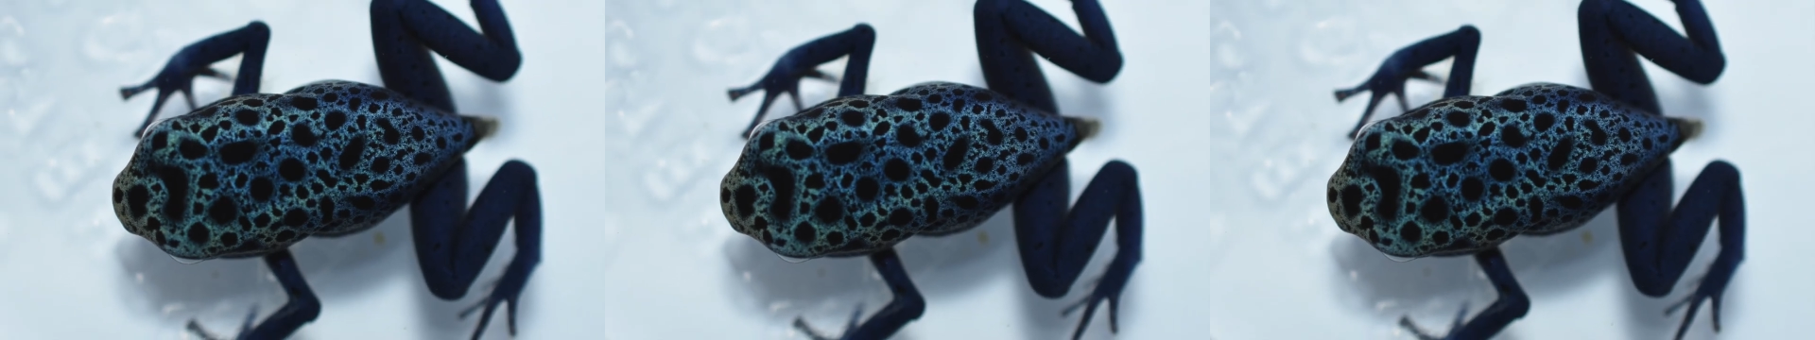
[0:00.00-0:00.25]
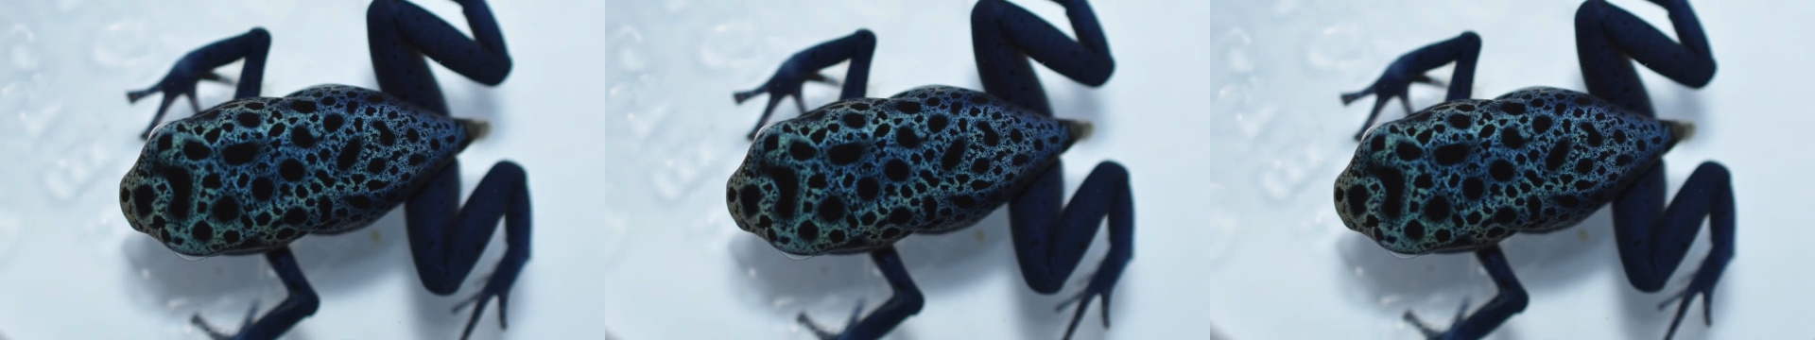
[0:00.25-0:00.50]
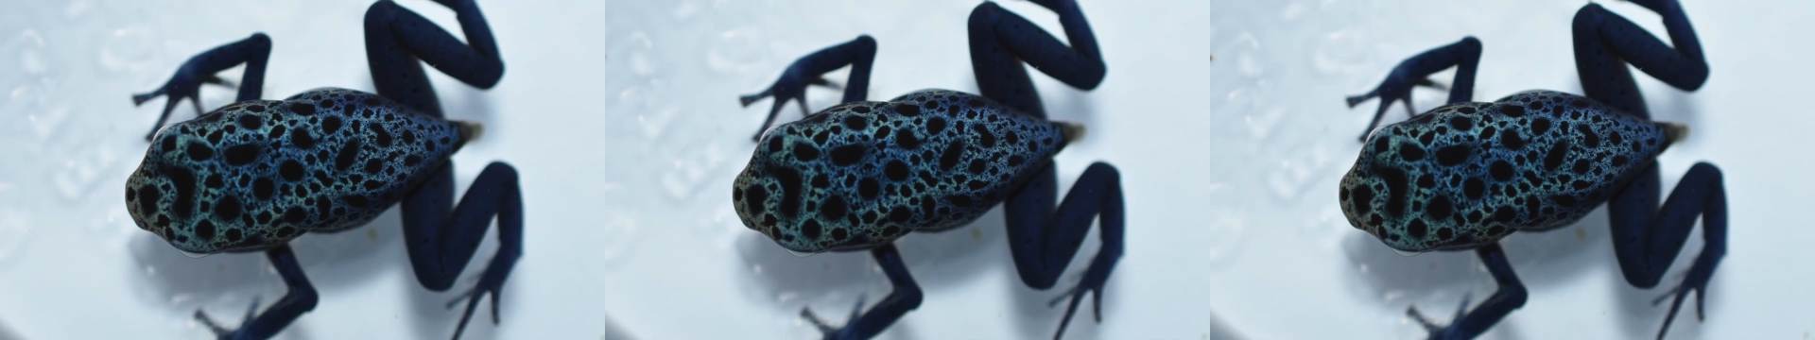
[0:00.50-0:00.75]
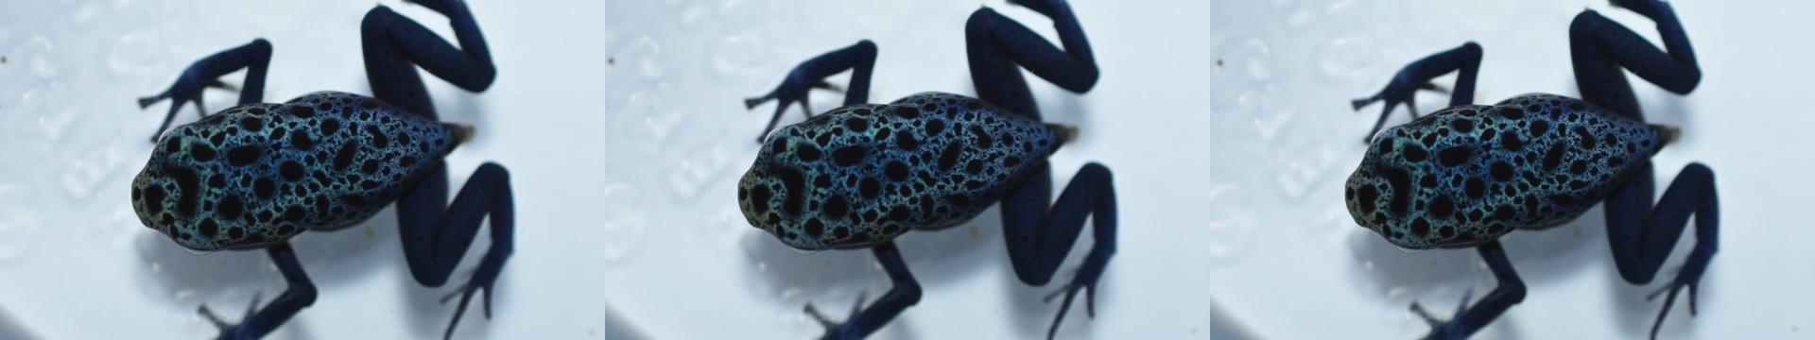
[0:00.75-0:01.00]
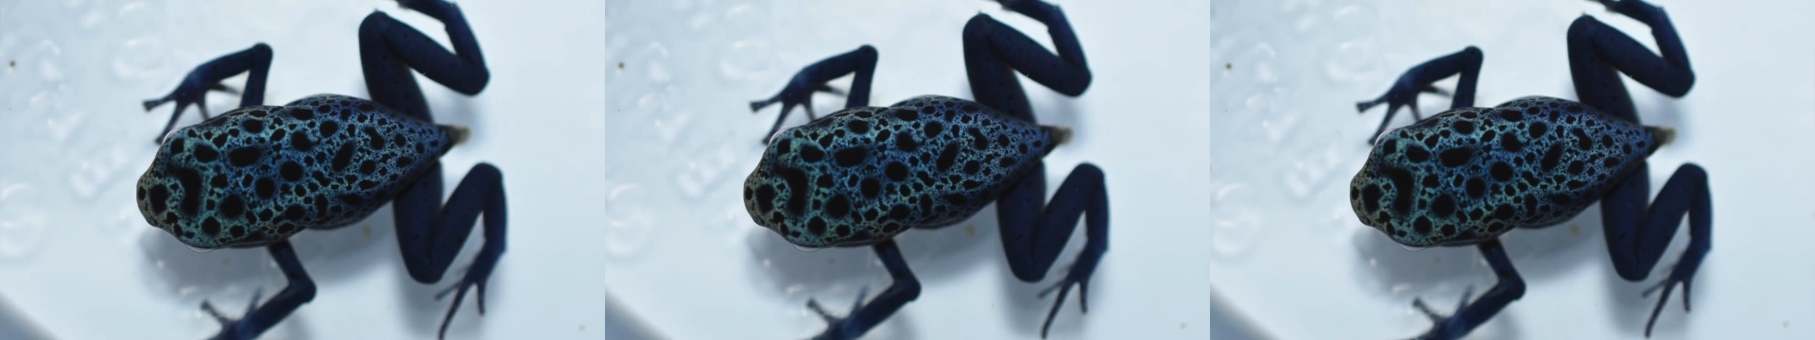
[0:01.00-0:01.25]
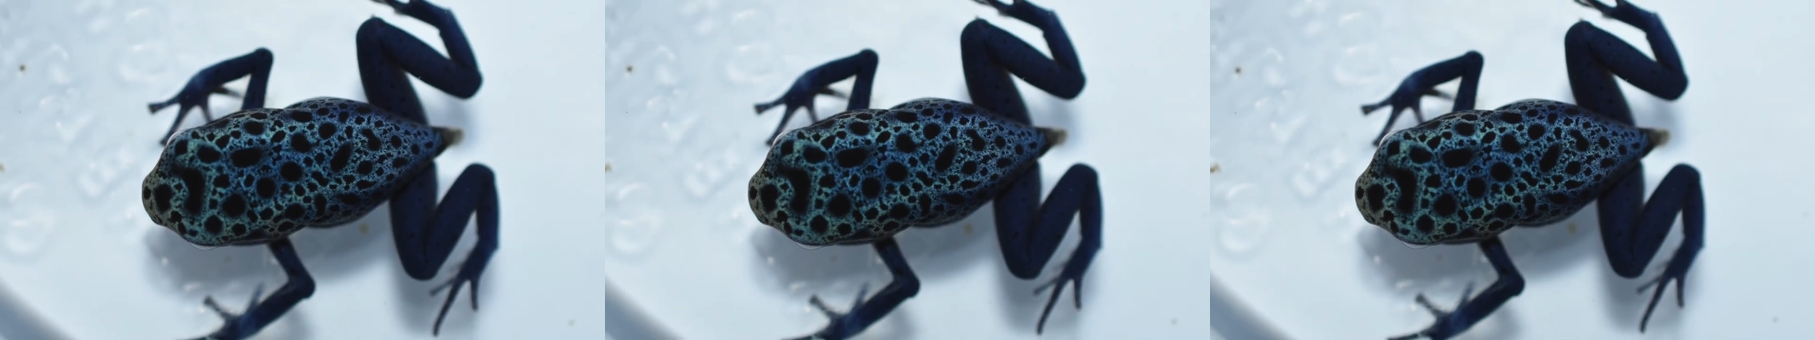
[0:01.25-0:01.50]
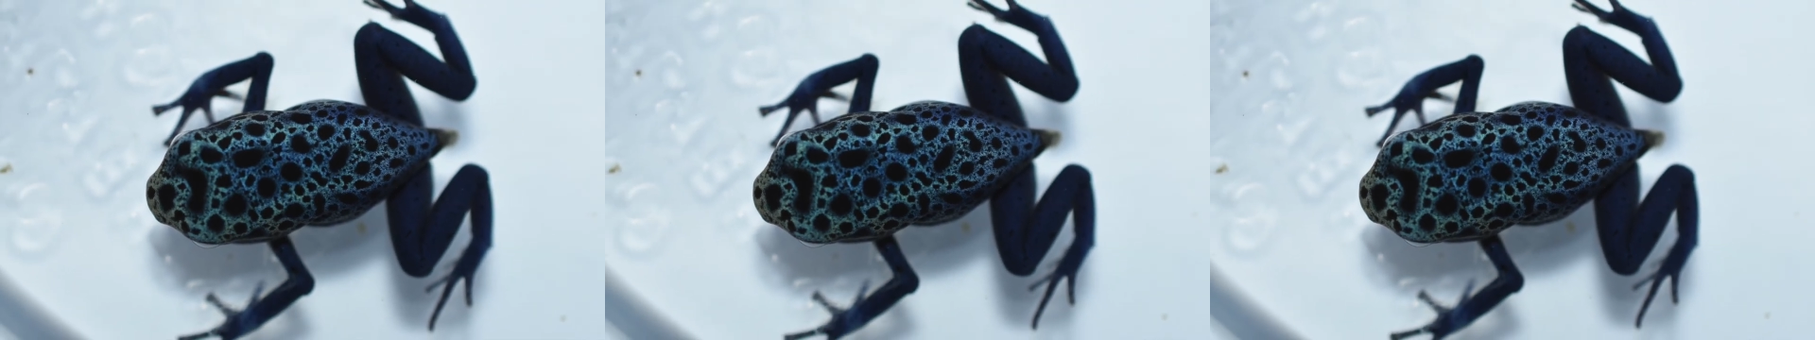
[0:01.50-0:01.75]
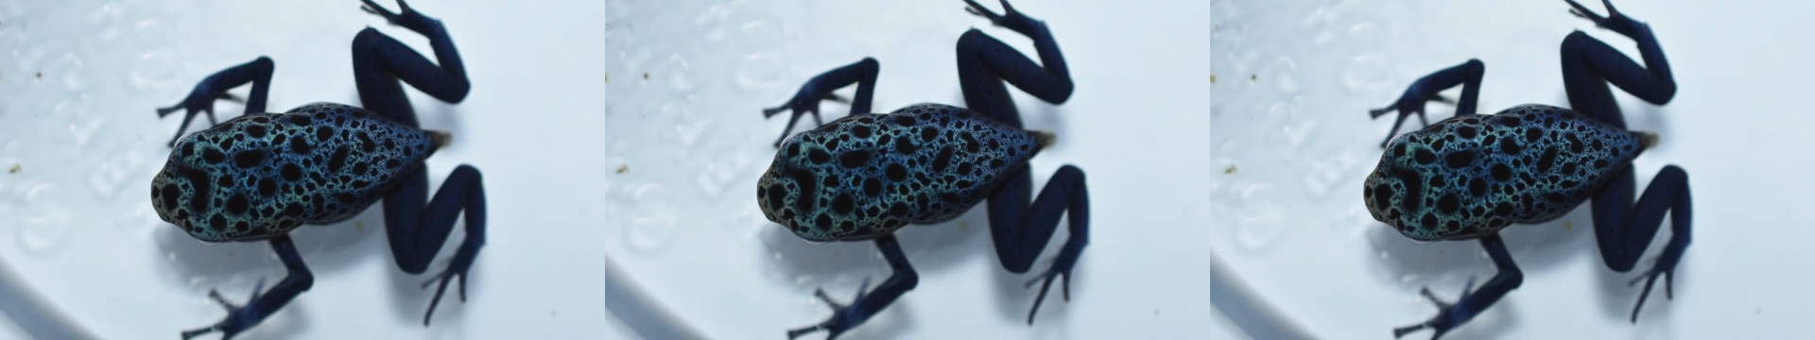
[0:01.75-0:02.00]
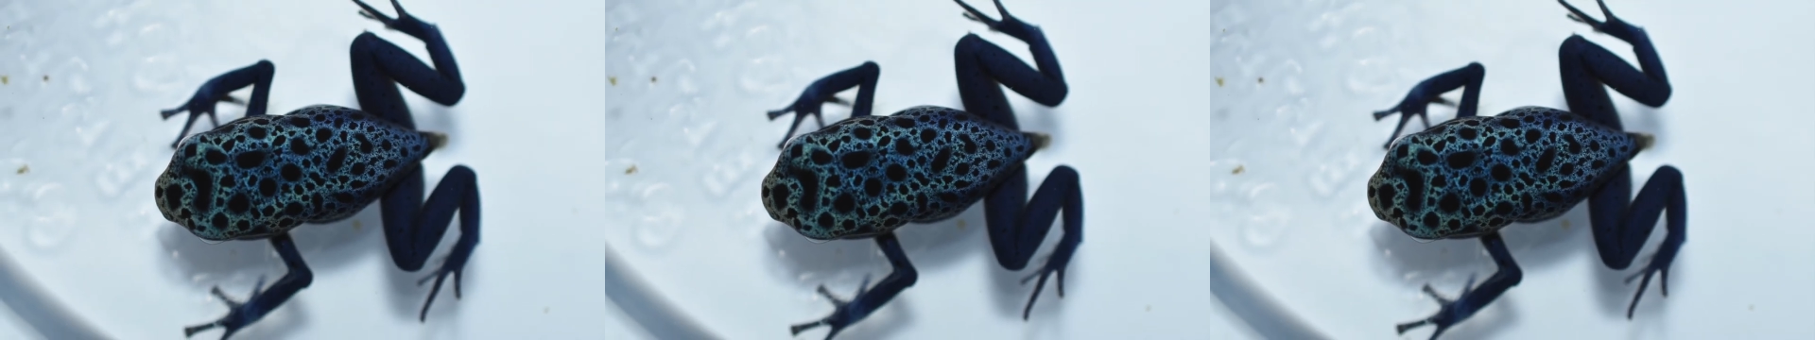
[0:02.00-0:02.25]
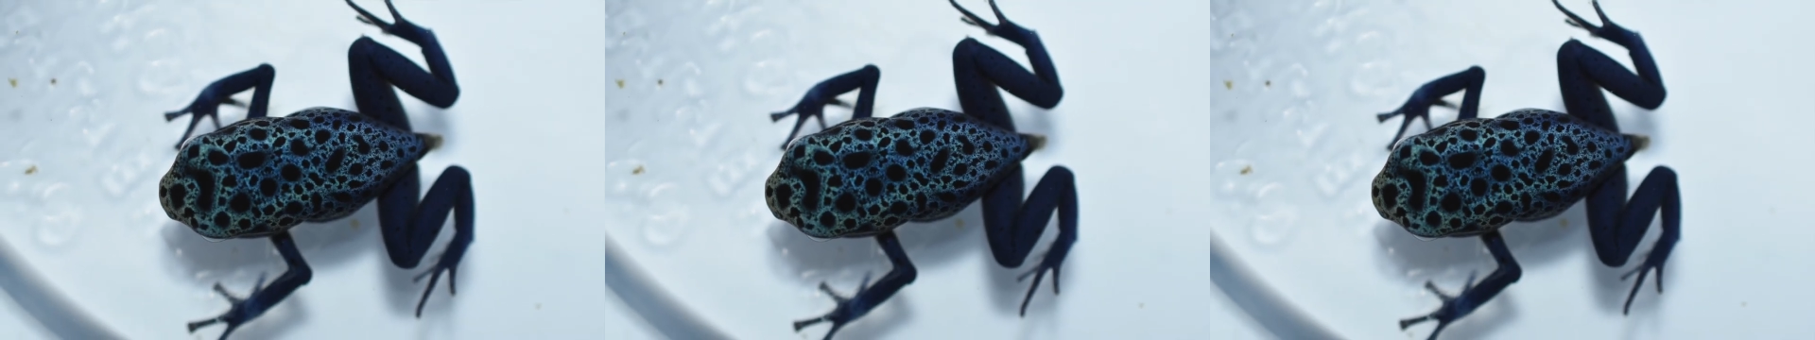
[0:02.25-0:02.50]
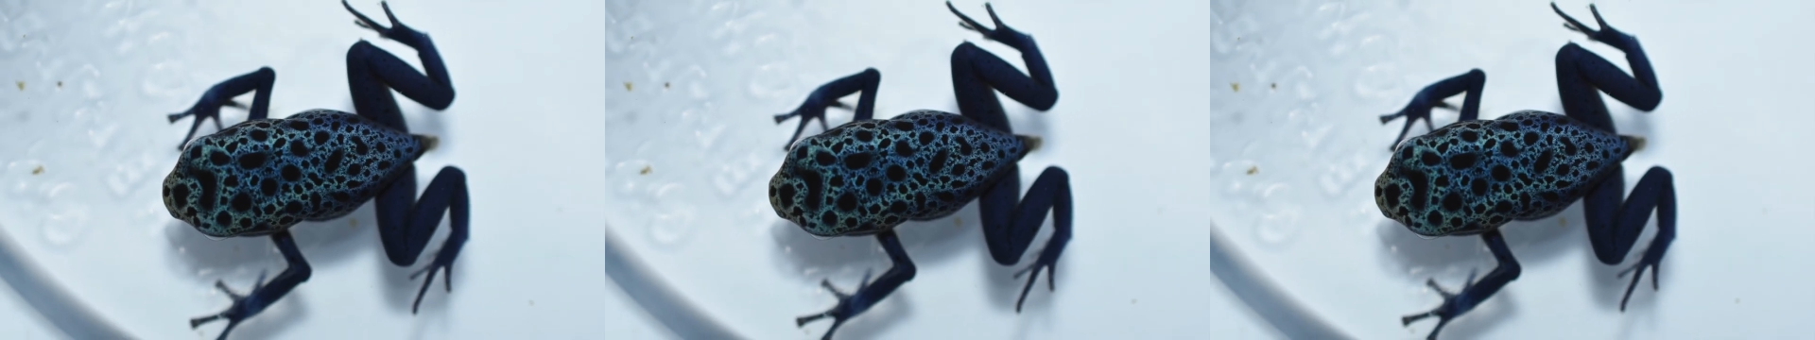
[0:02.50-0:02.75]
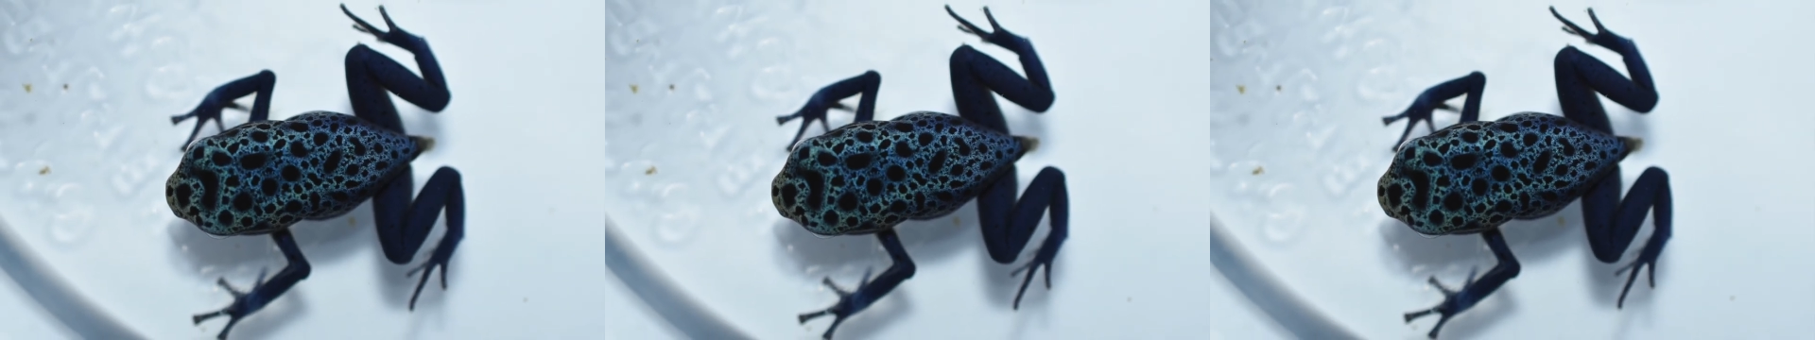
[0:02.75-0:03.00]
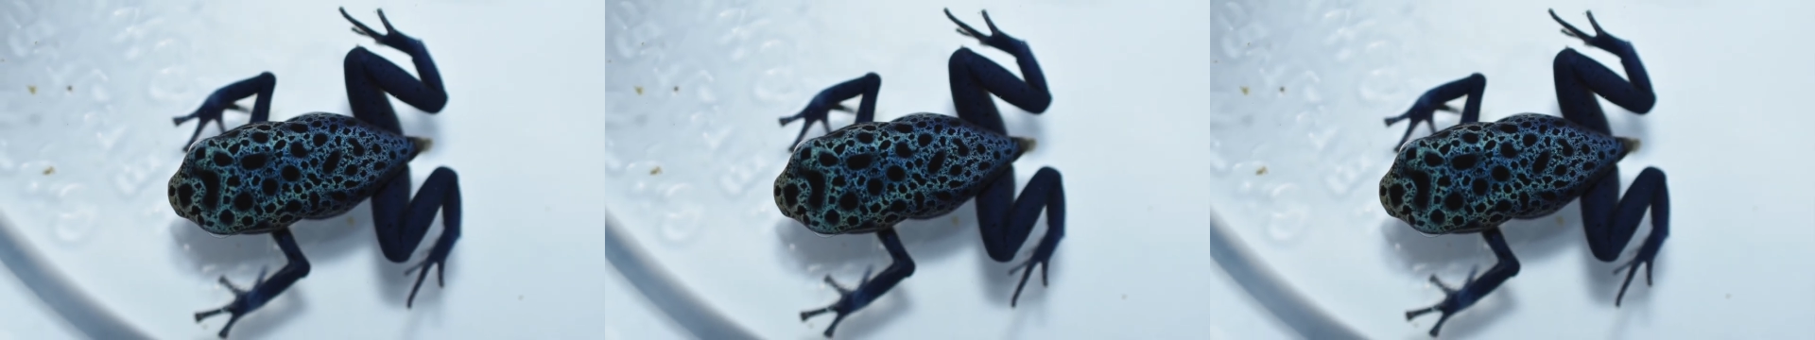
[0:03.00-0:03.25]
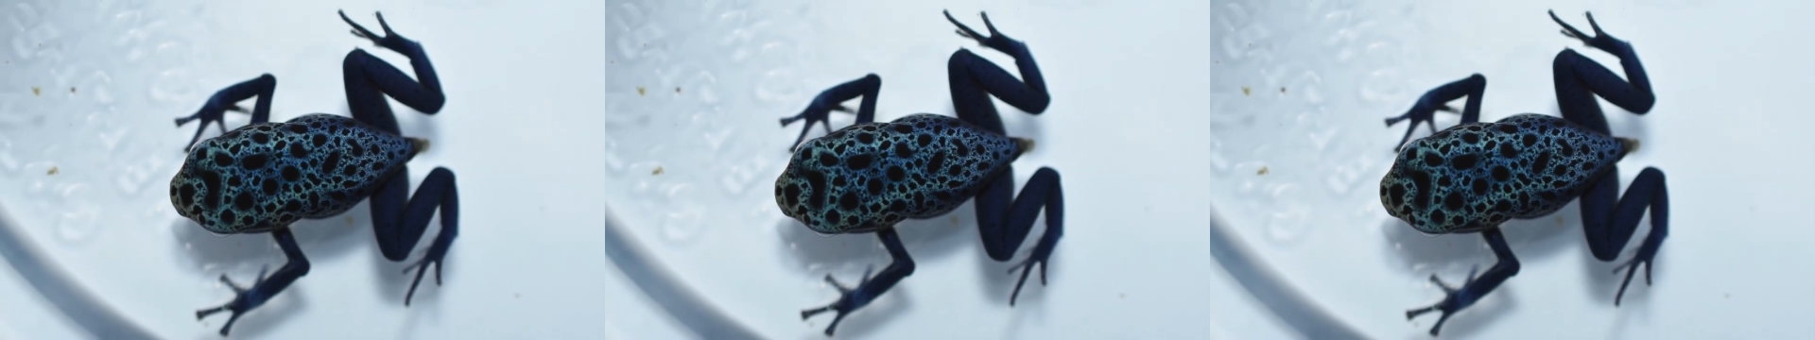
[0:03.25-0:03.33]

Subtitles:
No face is visible, so there are no lips to read.